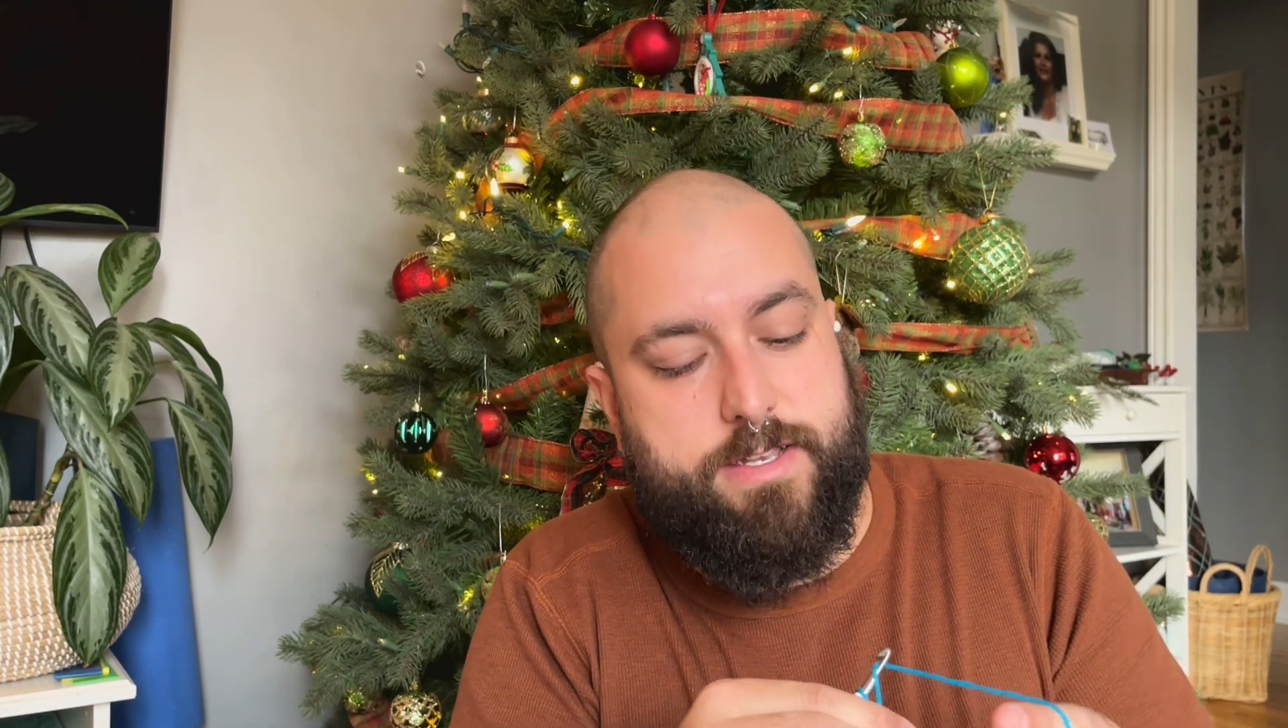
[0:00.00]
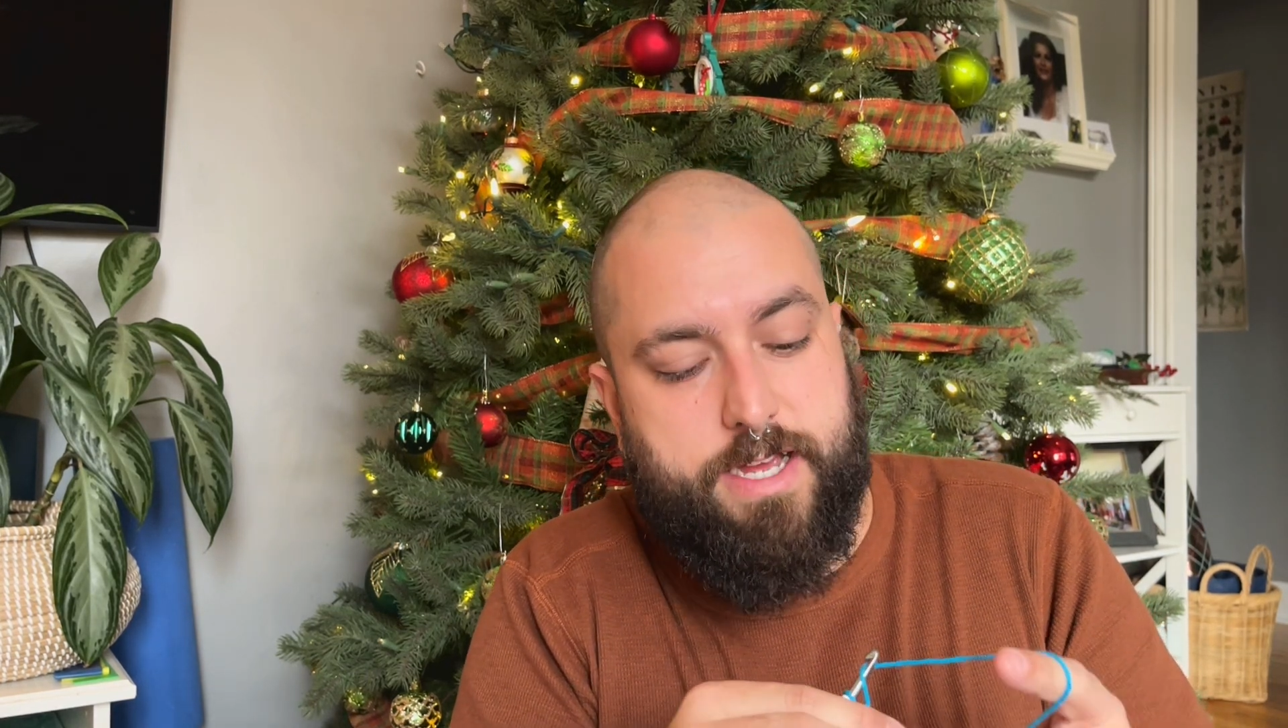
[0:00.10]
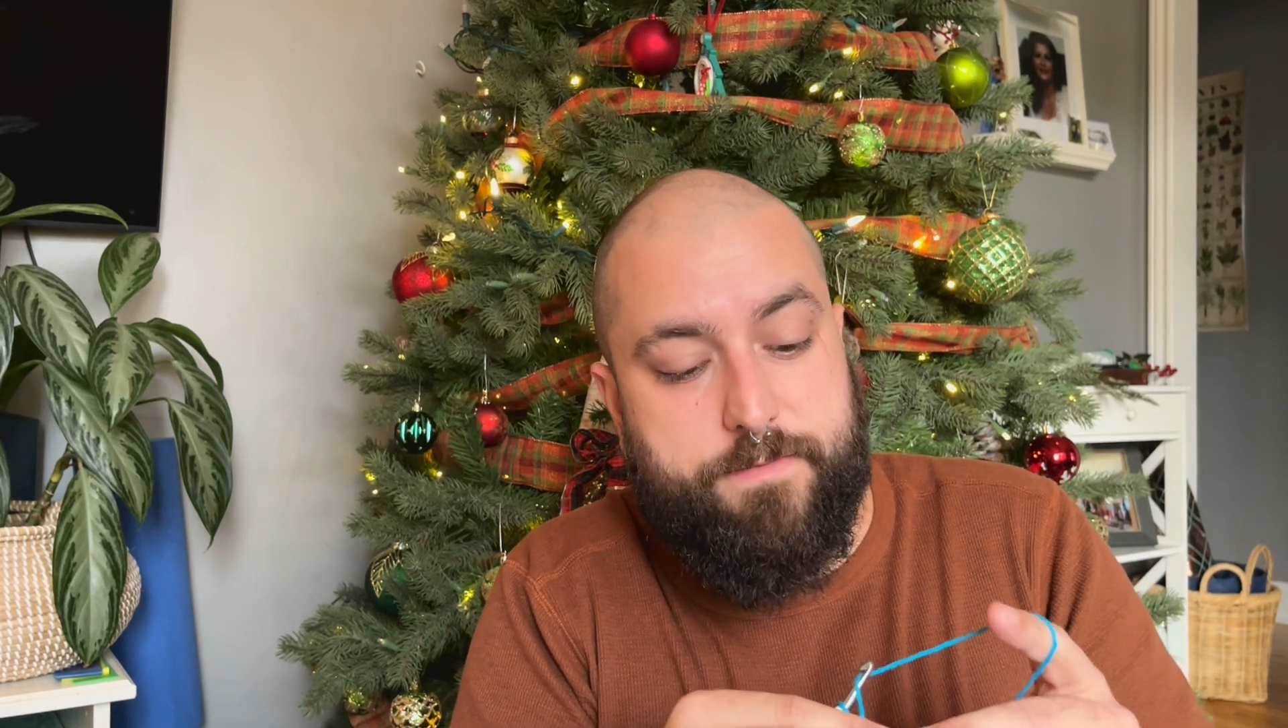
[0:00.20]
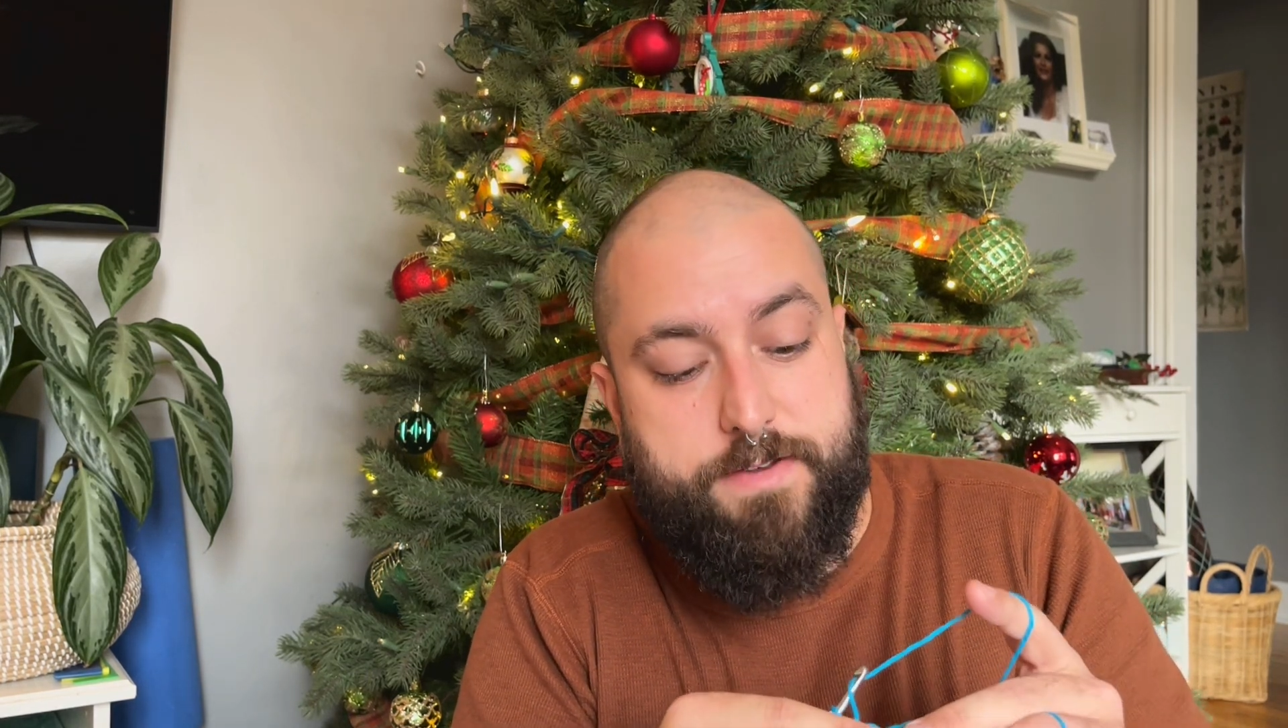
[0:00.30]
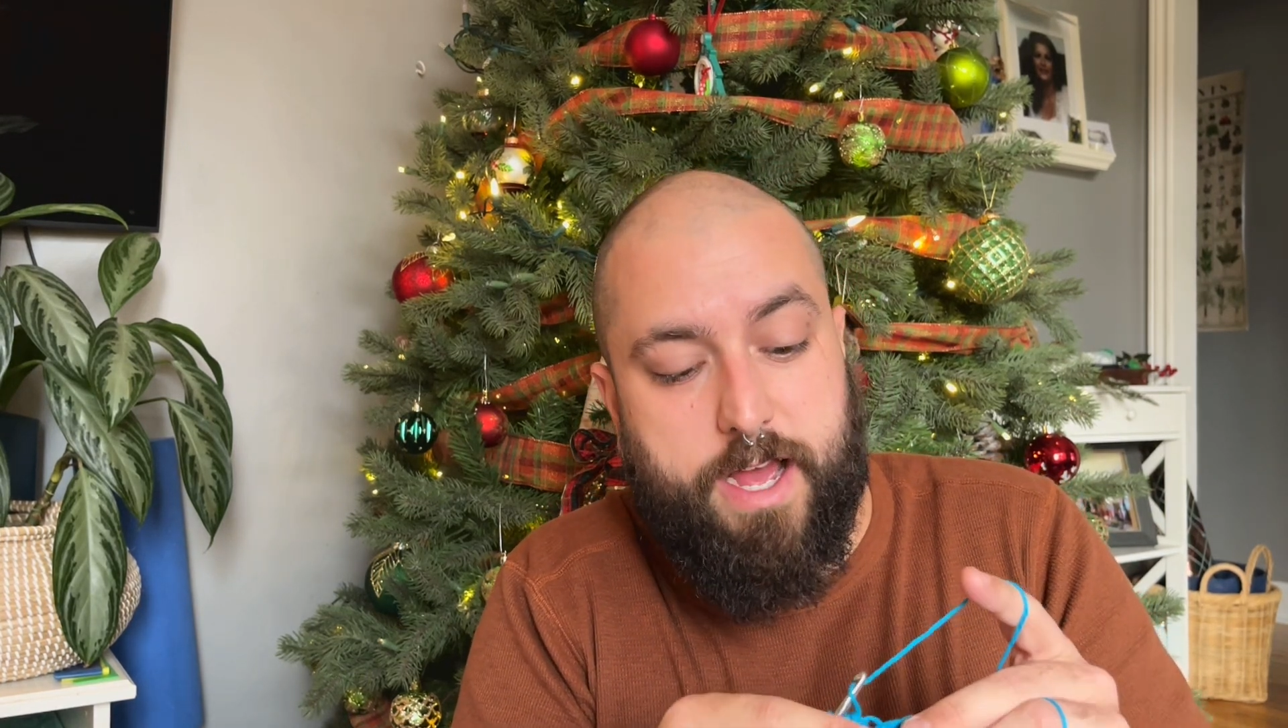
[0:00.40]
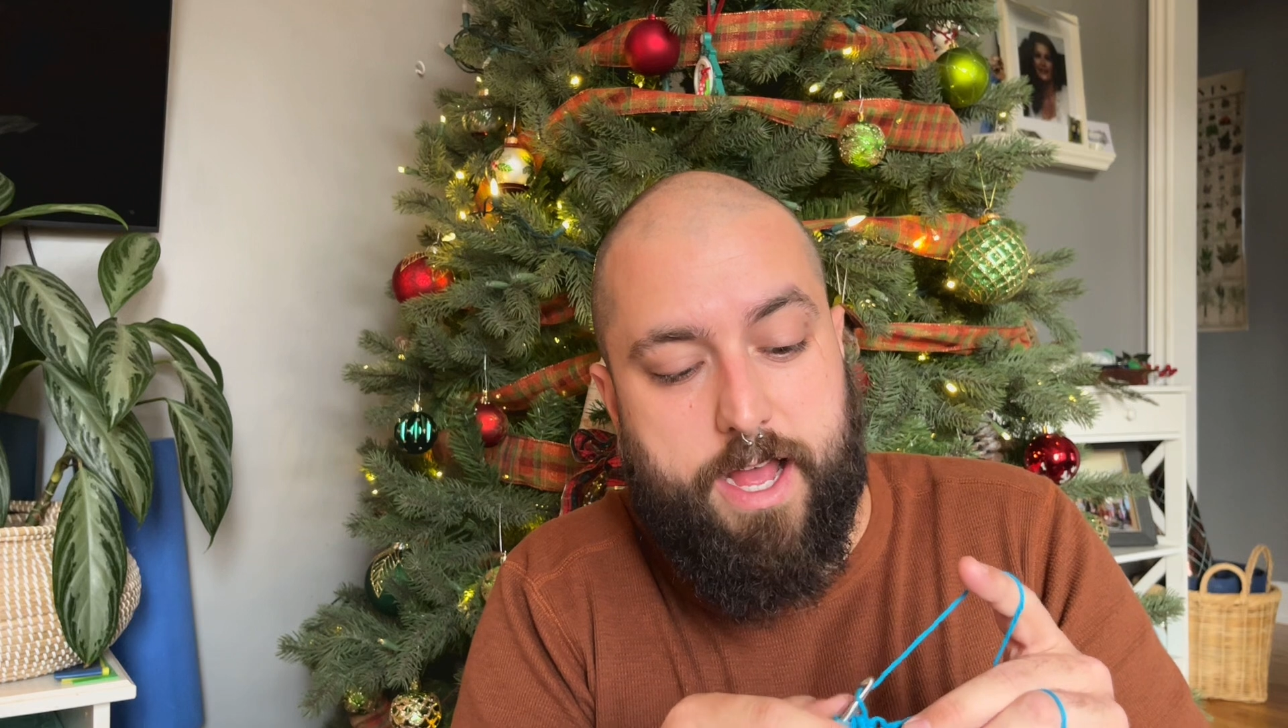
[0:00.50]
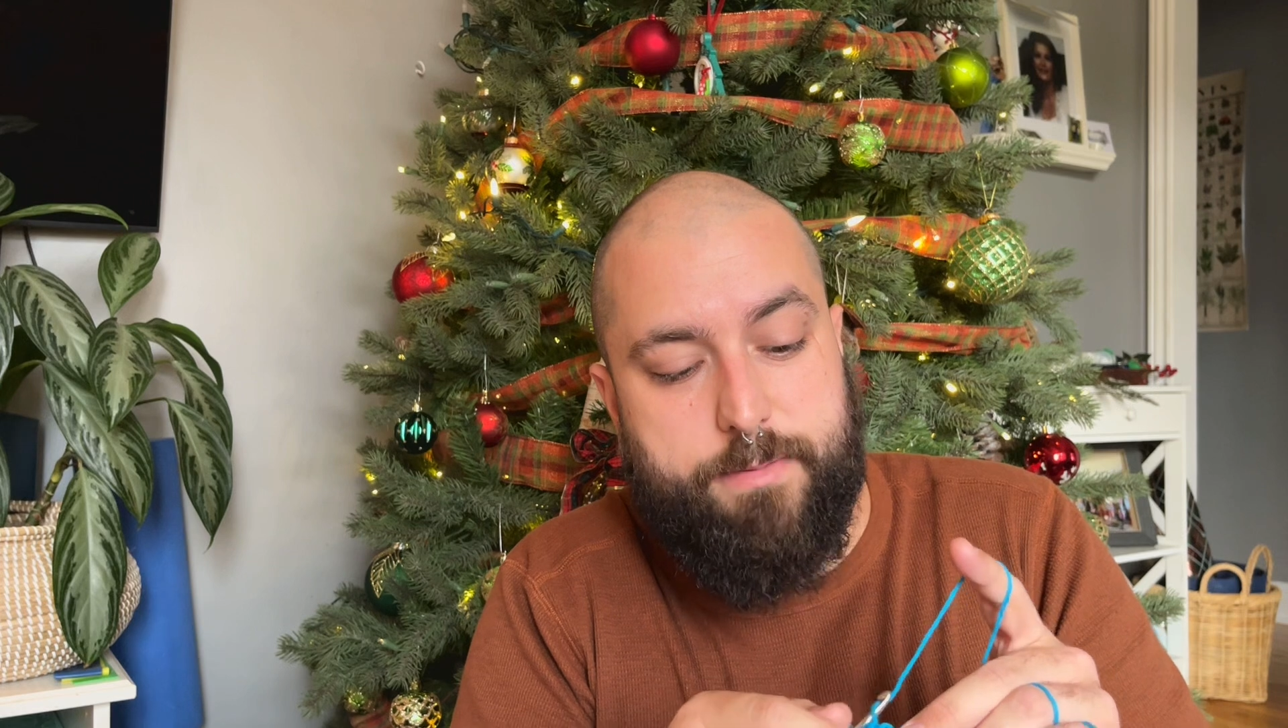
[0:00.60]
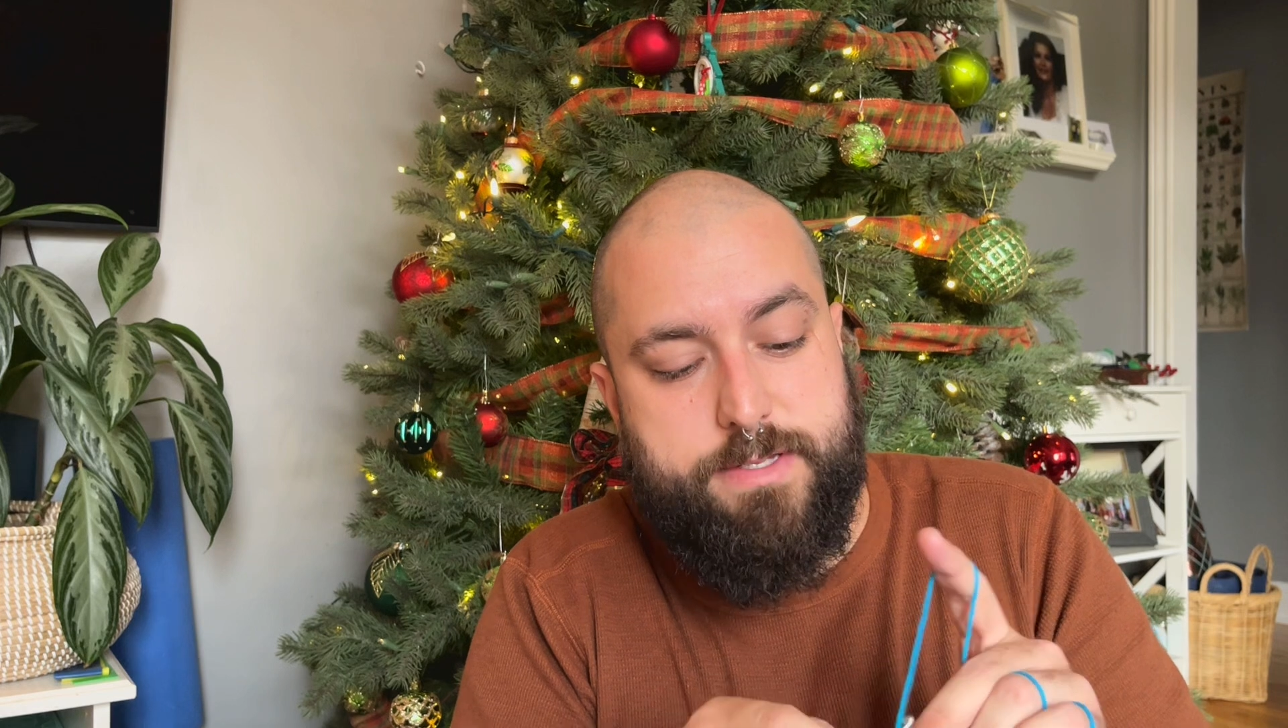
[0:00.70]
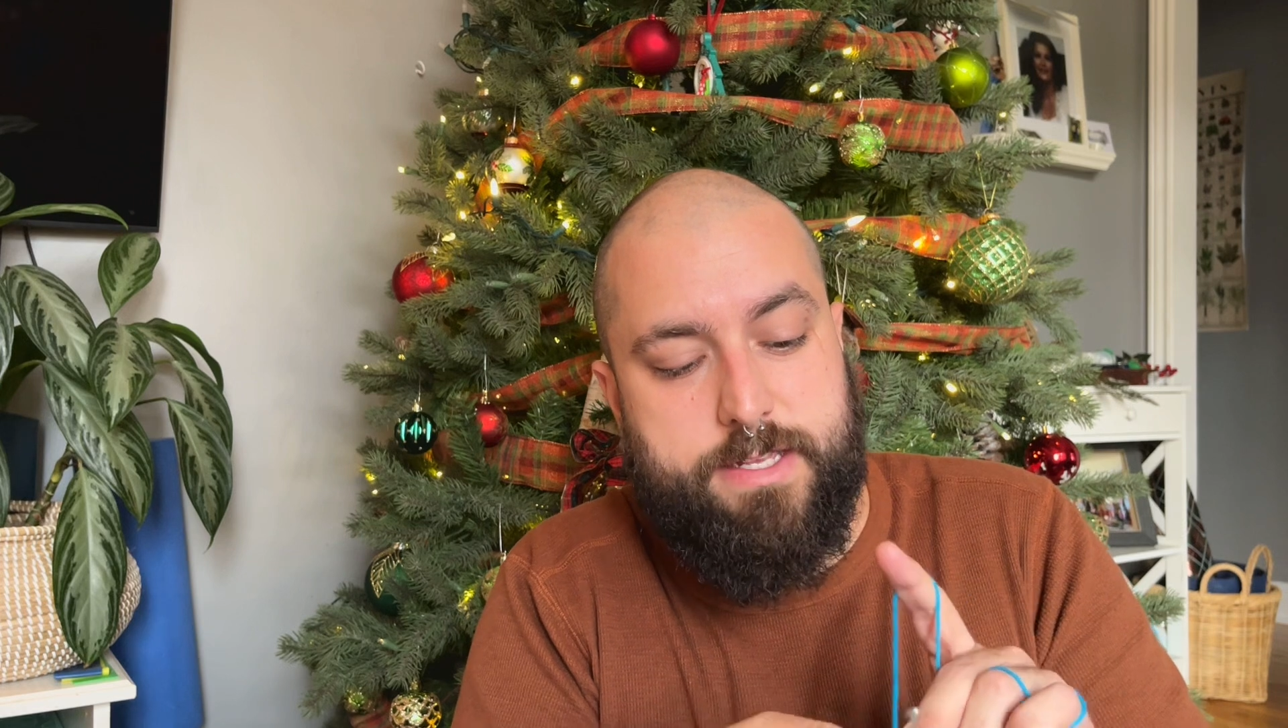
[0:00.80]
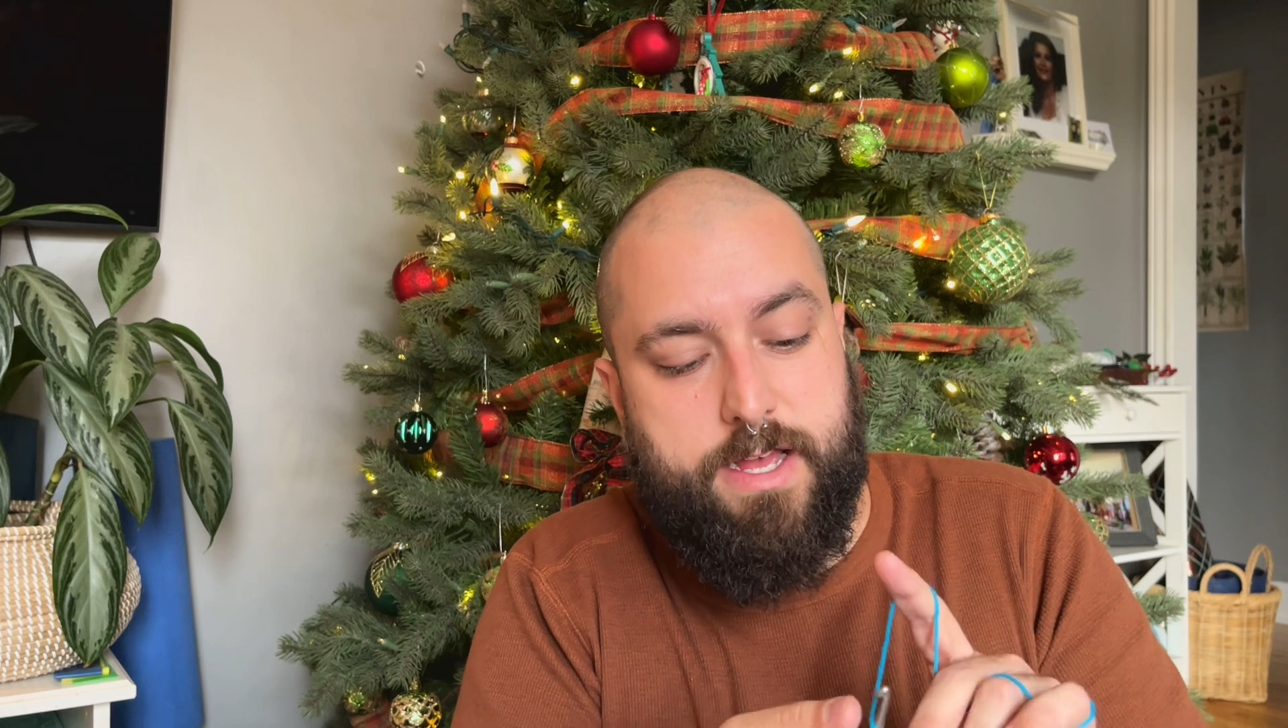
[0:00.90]
tough
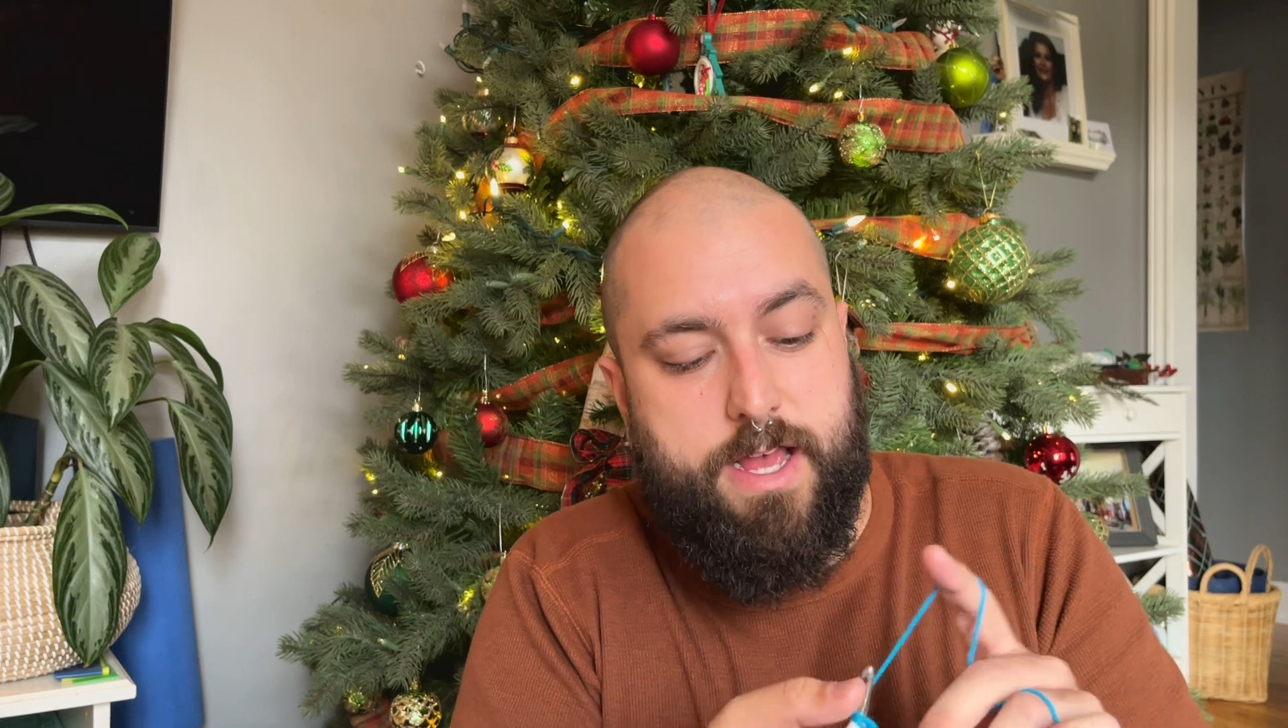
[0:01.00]
times